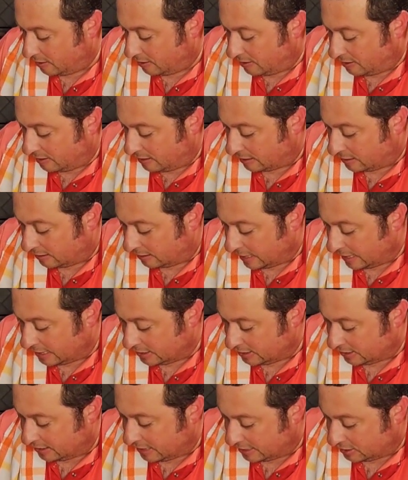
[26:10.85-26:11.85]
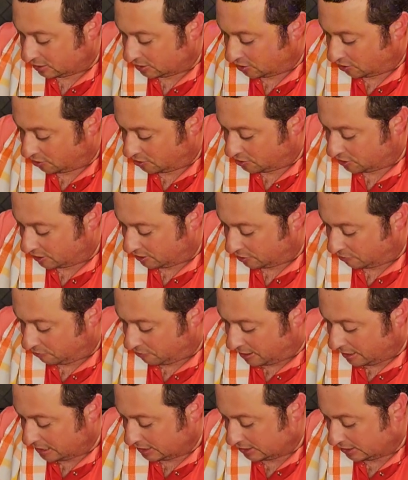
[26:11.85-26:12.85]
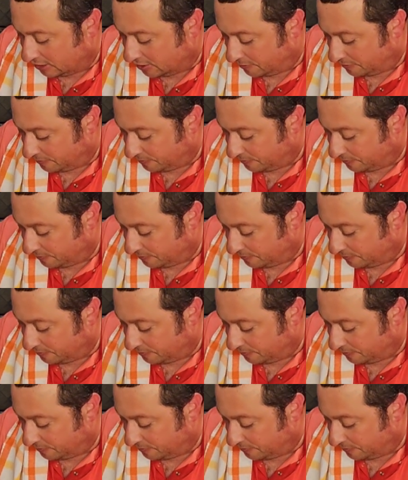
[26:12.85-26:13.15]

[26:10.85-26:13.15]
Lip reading: get the last of that starch out of the rice,